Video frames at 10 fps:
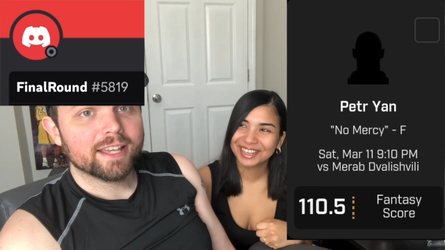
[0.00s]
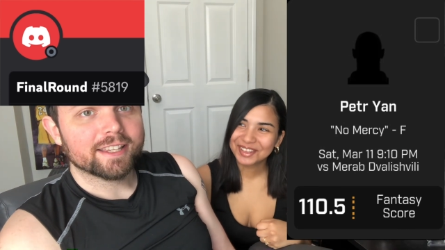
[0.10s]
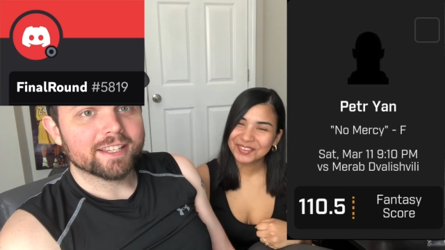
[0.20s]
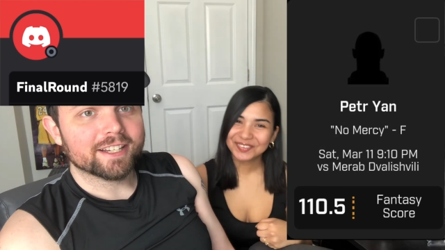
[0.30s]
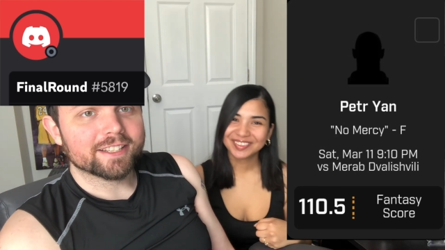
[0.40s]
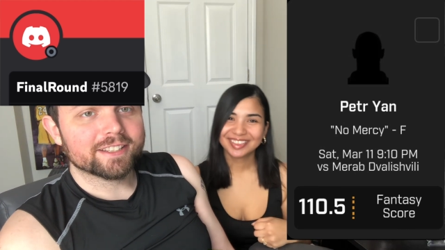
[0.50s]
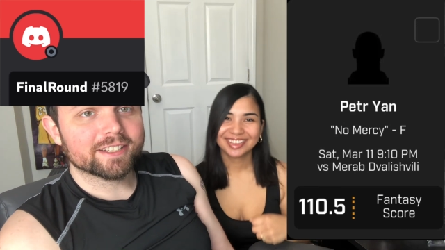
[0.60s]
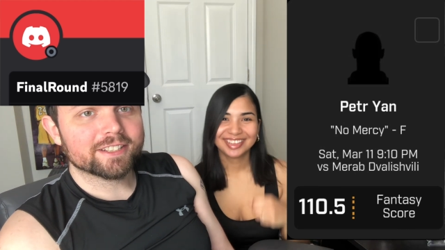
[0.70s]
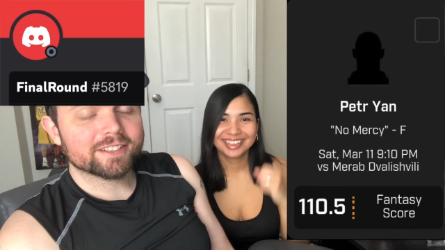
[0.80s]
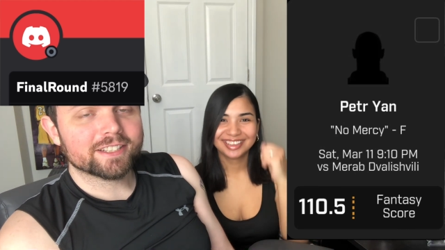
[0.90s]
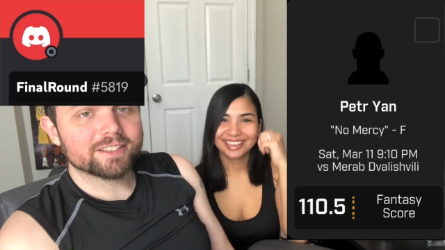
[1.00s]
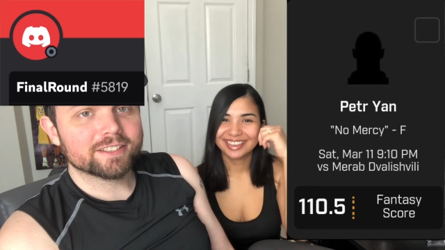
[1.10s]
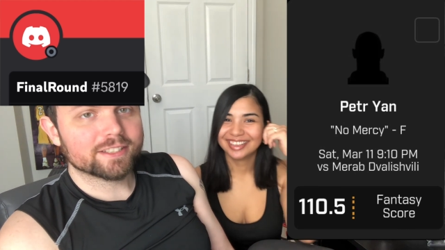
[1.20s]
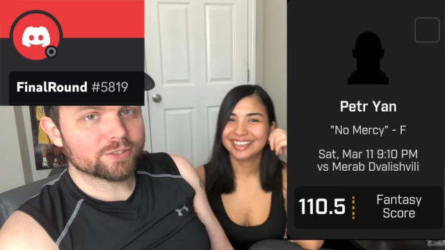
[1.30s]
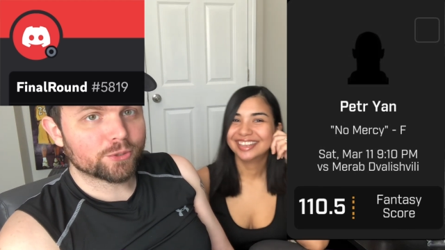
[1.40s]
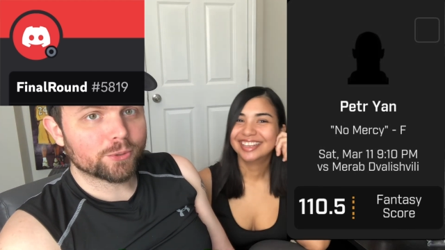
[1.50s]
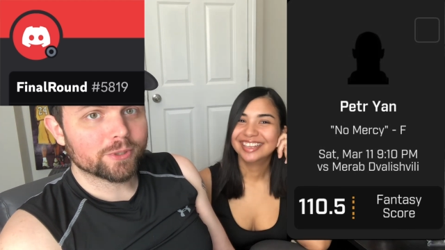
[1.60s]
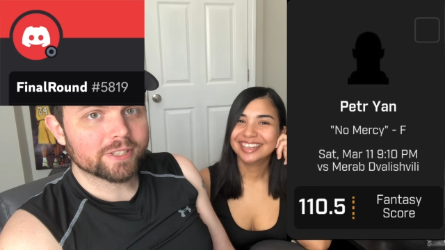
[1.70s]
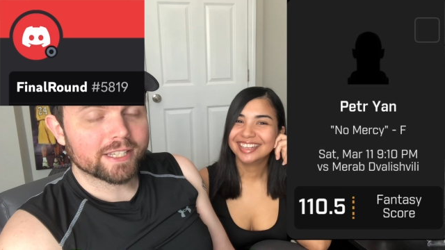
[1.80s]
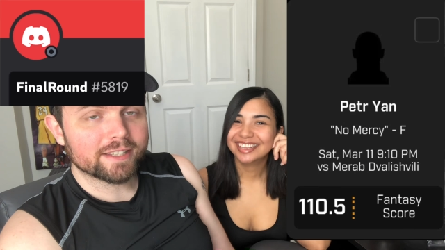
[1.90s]
Speaker 1: Uh, they're in the Discord
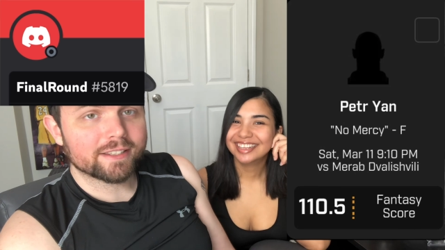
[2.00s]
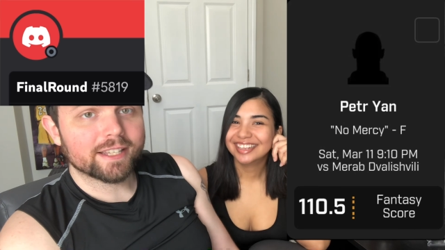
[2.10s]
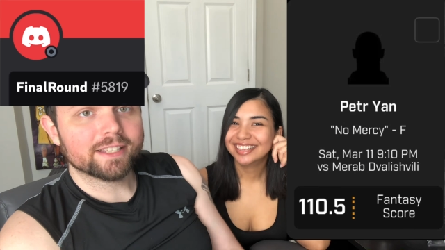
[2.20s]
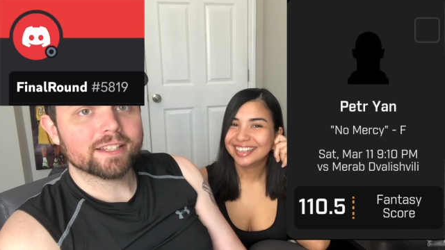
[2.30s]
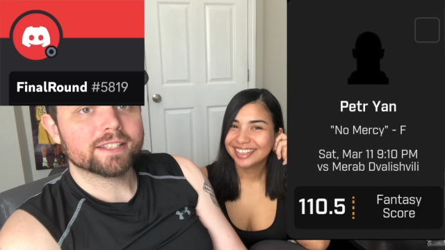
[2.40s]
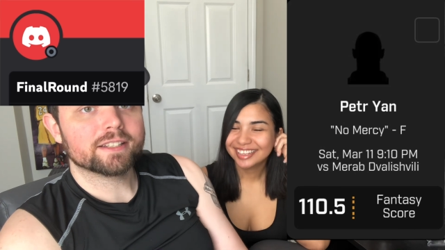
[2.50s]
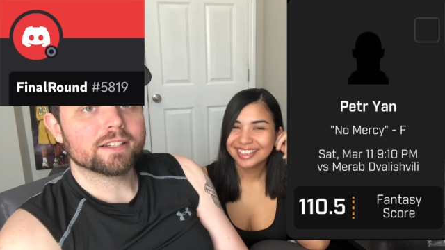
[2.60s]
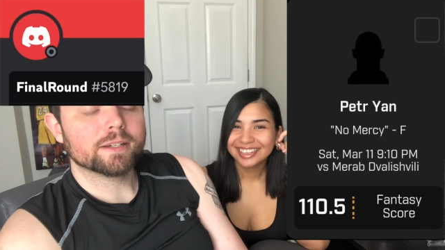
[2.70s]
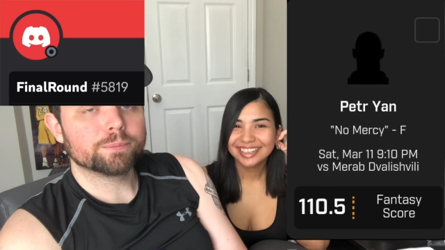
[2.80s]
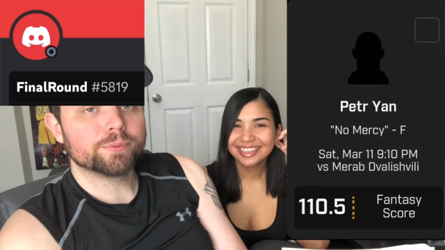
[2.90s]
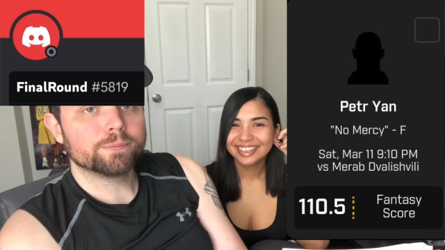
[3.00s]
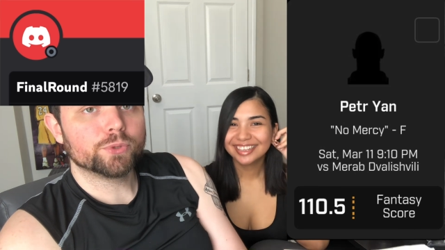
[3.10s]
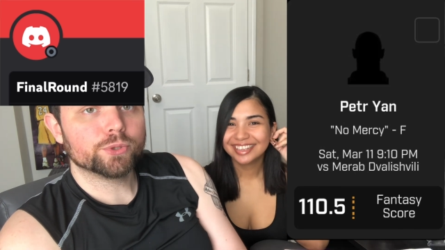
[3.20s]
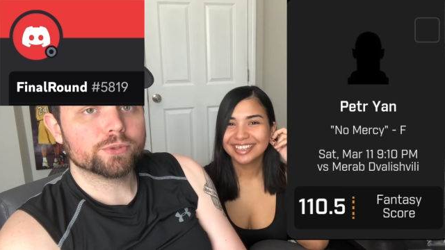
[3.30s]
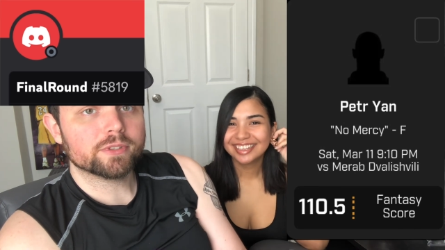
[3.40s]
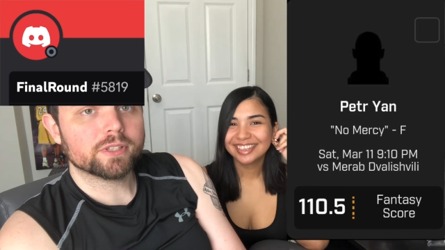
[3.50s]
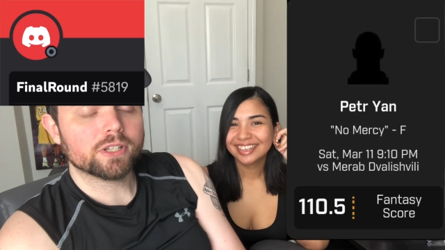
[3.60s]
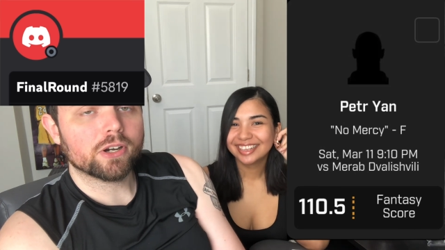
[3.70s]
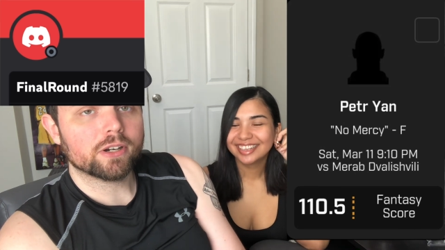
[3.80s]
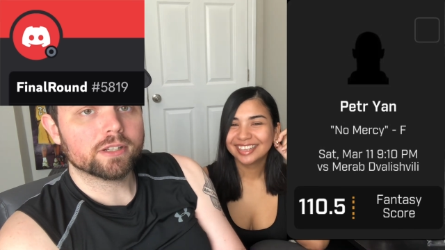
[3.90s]
and they like a uh, Pyotr
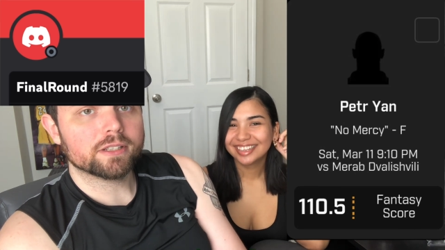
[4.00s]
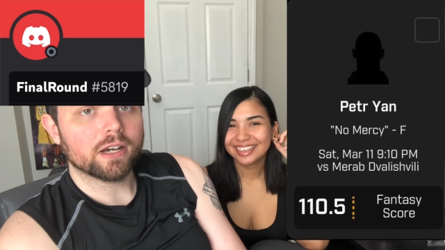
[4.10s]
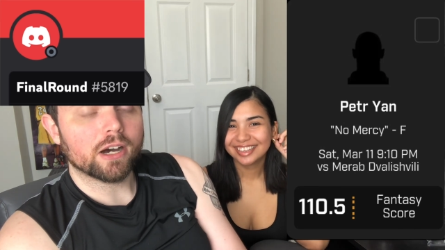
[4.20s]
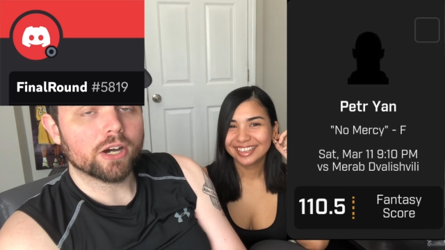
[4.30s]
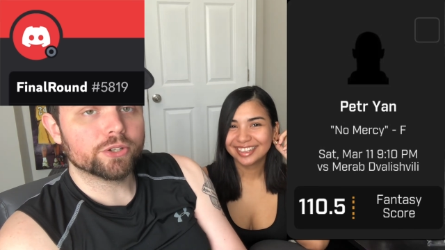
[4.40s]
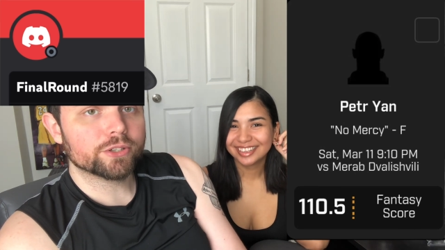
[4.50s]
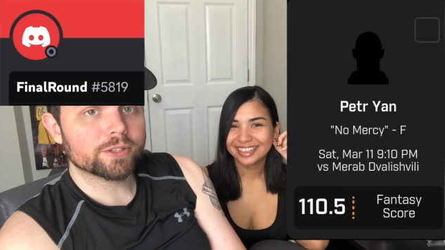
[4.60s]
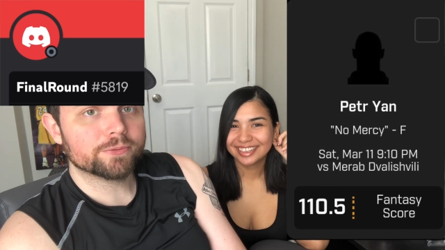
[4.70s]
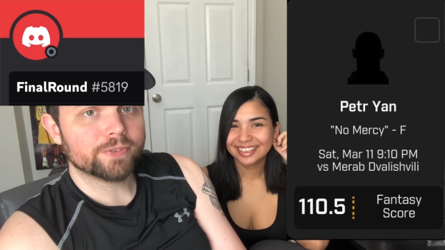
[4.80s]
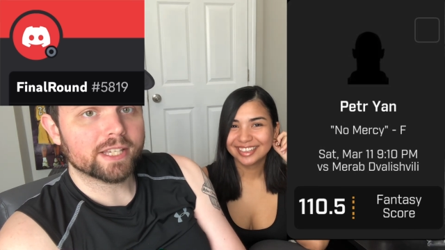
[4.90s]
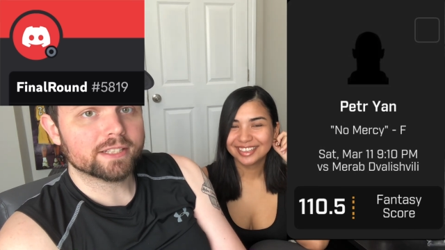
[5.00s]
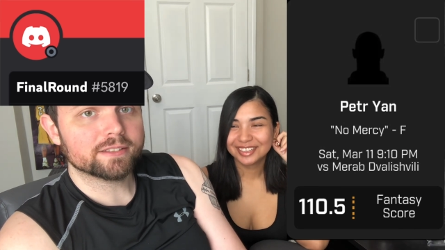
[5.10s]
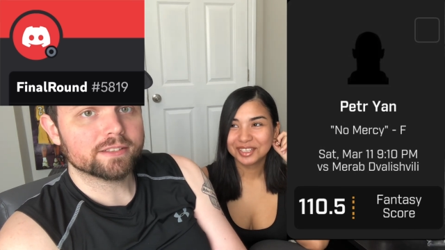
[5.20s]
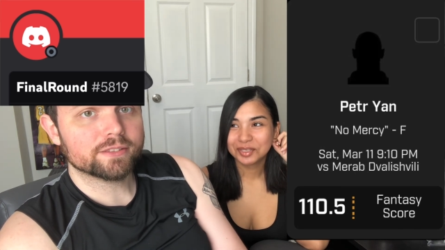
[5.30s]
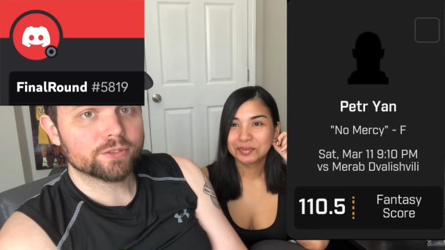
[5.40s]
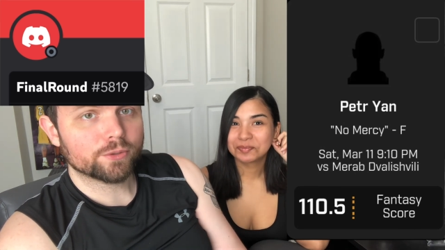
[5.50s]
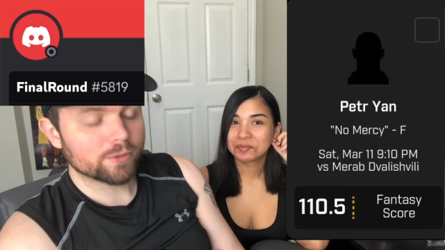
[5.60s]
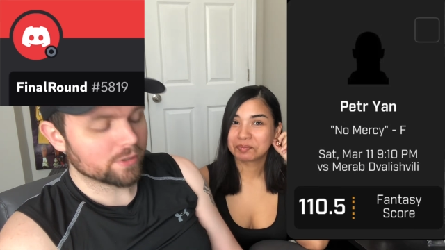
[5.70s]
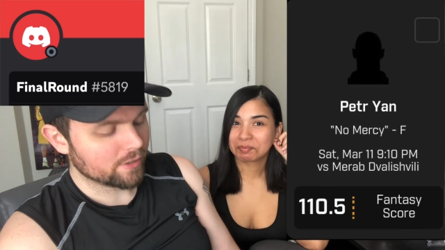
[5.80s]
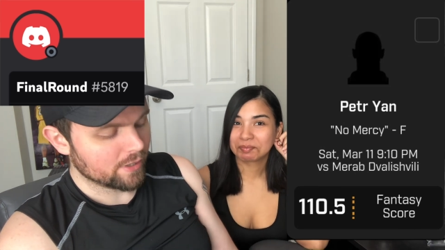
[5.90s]
Yan under fantasy
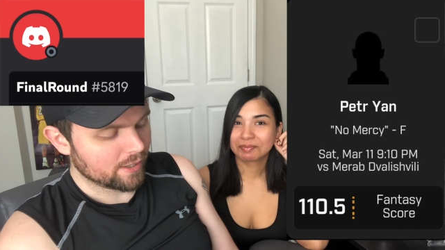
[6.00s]
score.